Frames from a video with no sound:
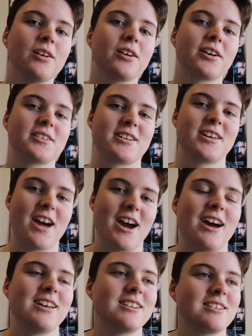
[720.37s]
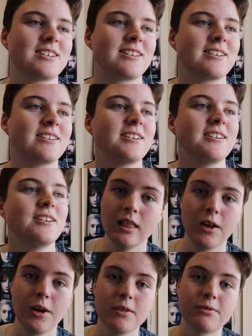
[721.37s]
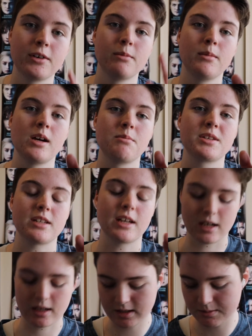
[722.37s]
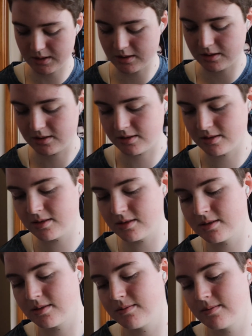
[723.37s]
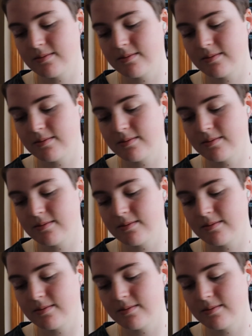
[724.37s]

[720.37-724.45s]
because of that. Learn from my mistakes, because it's